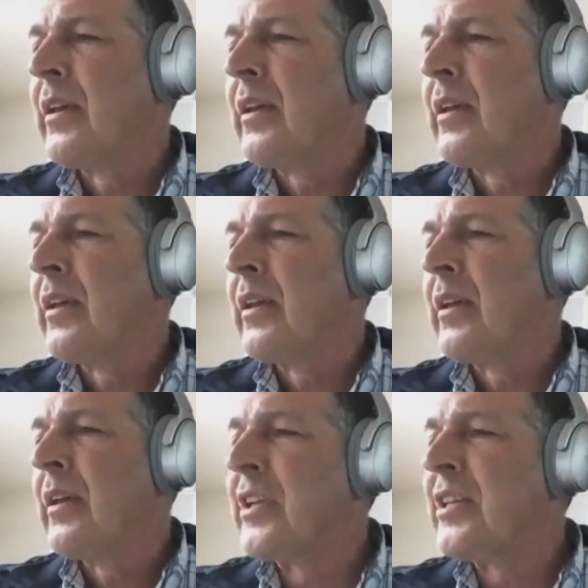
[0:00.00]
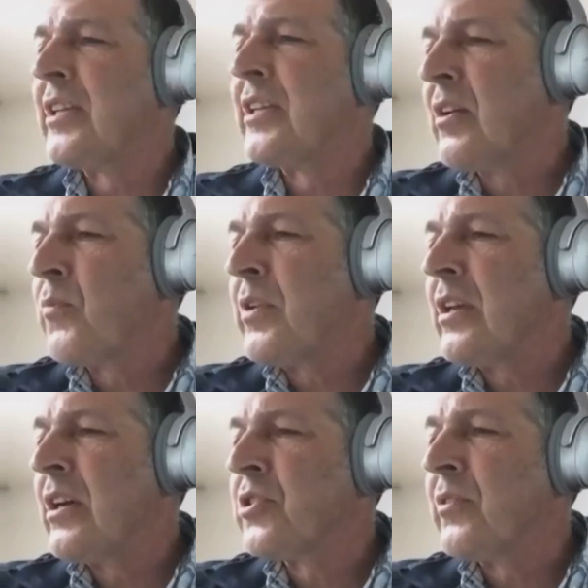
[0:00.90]
For that,
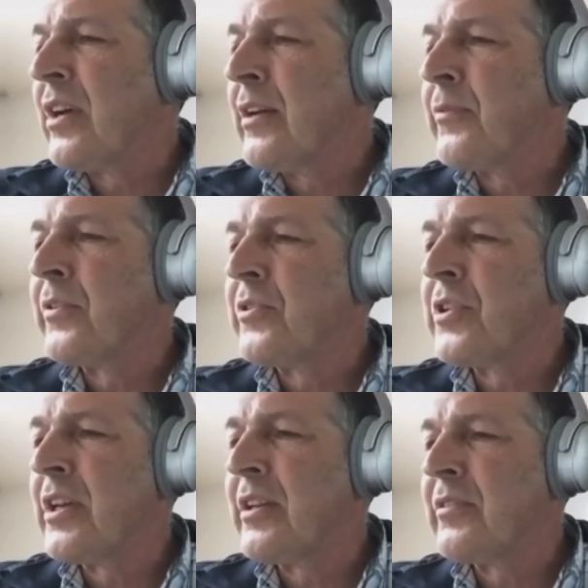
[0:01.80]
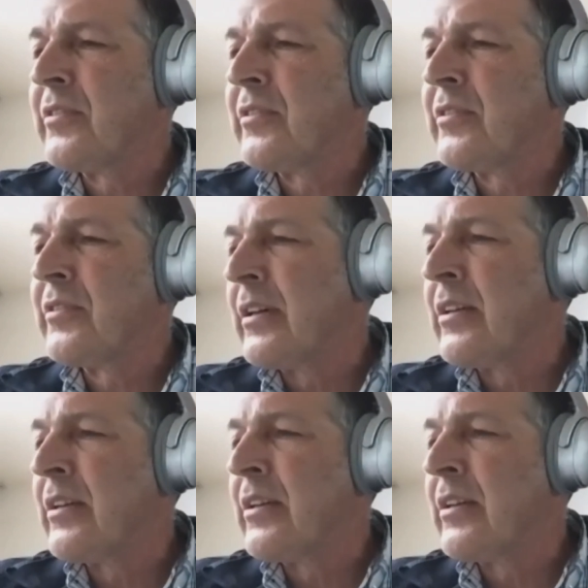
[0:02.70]
we also have shared
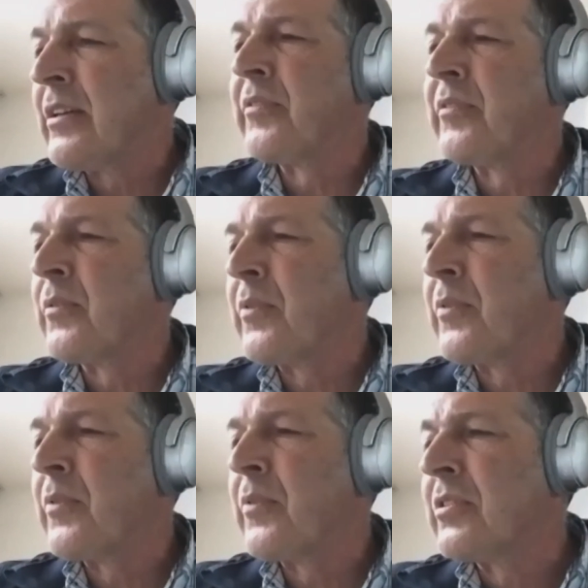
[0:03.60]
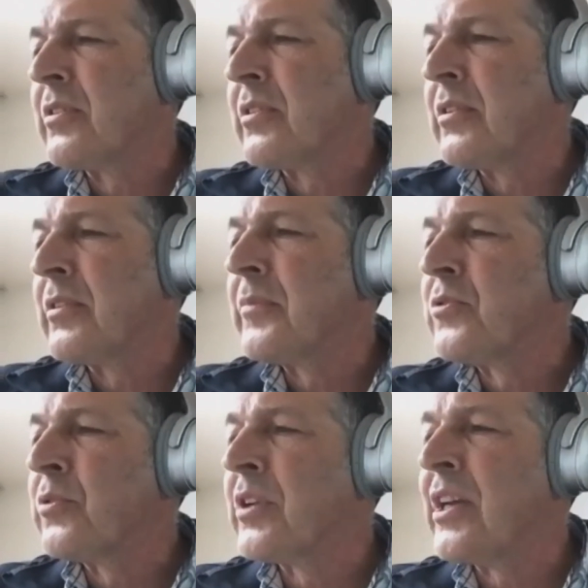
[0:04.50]
and are partnered with,
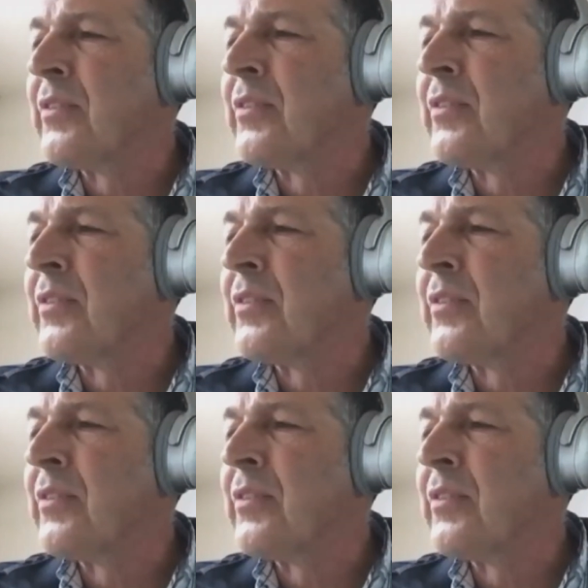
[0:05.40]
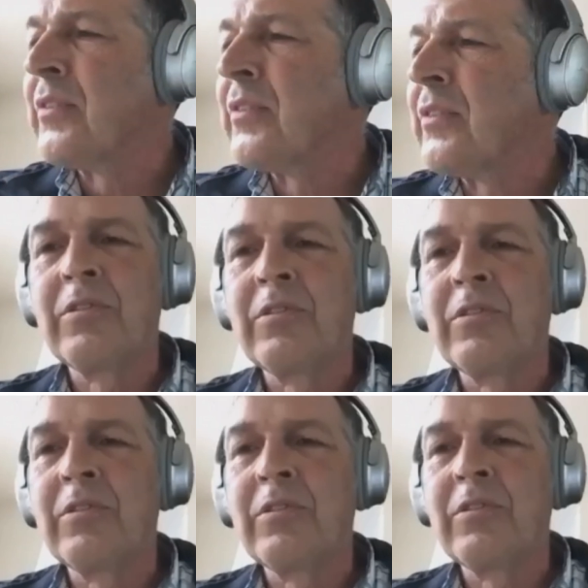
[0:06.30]
together with Shell in the North
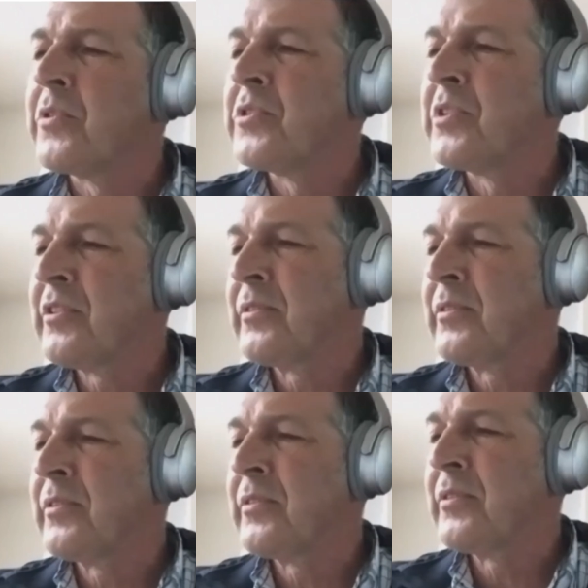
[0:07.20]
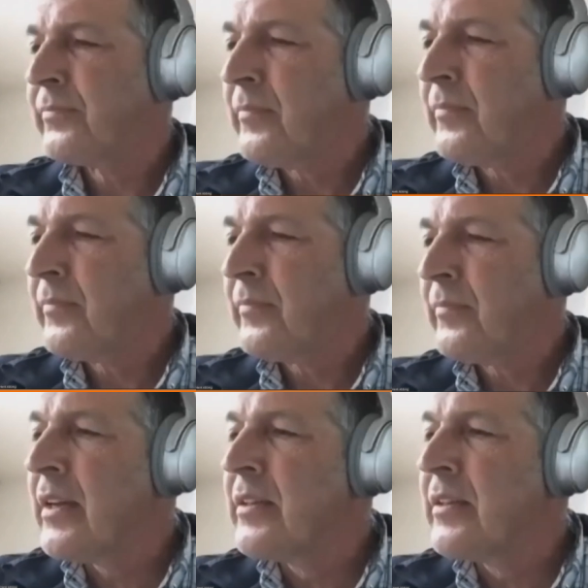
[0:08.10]
H2 project.
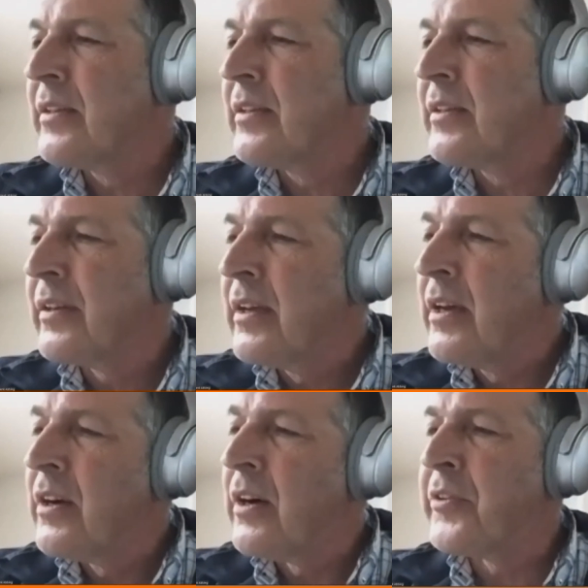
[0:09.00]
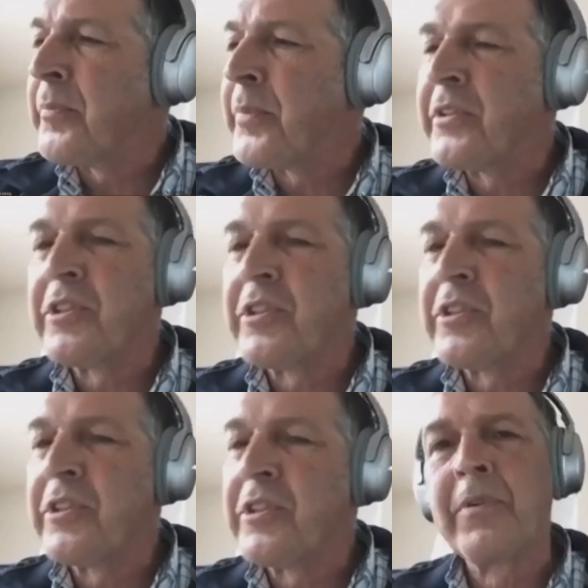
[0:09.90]
And other
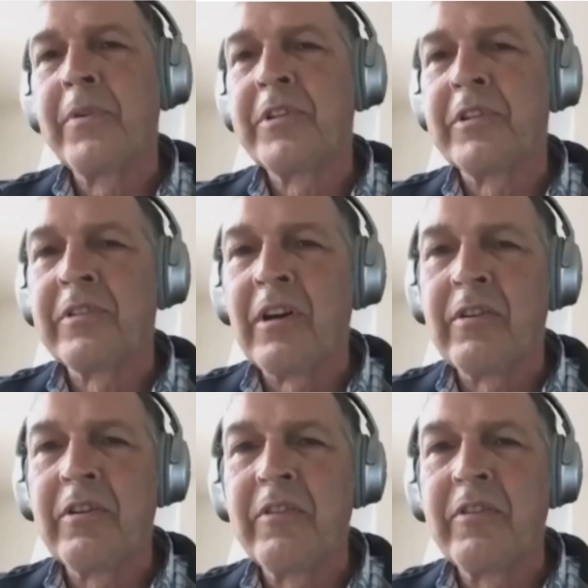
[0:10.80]
participants in the project are